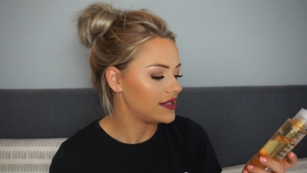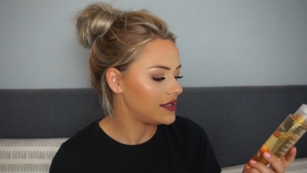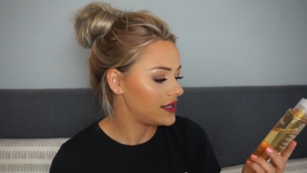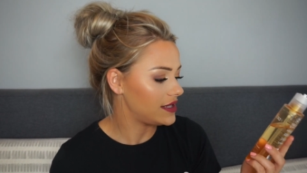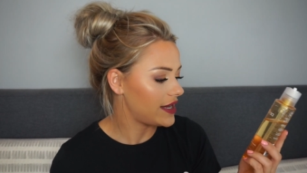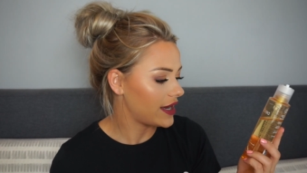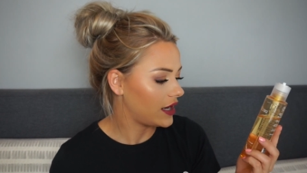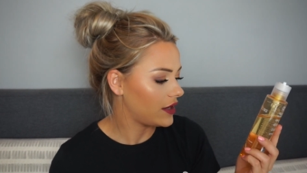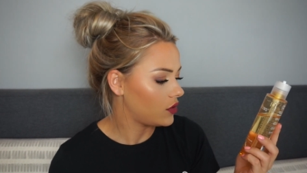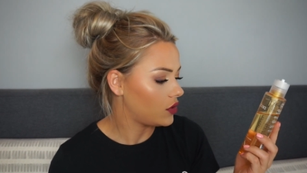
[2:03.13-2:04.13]
This is a
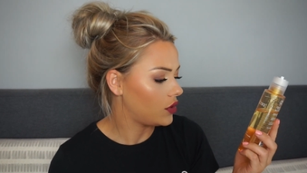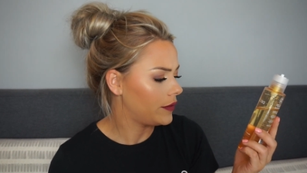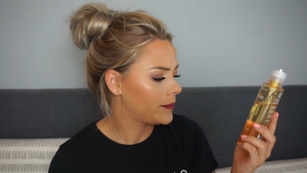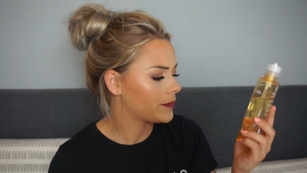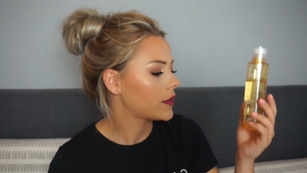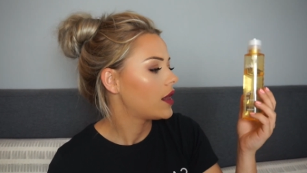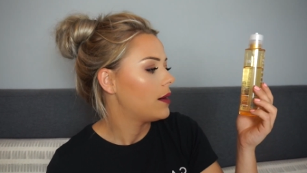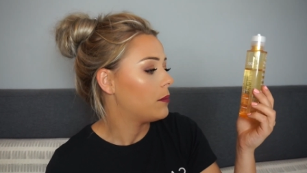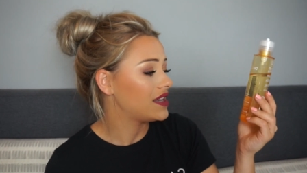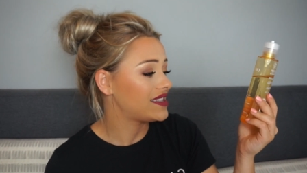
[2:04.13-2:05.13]
Declior
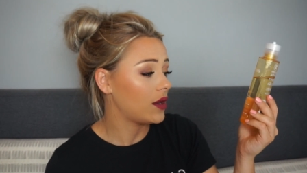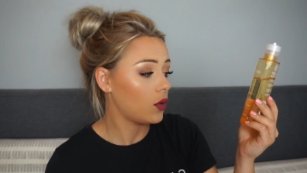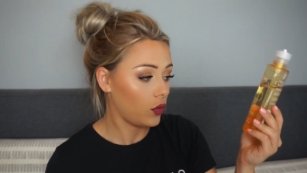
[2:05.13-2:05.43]
micellar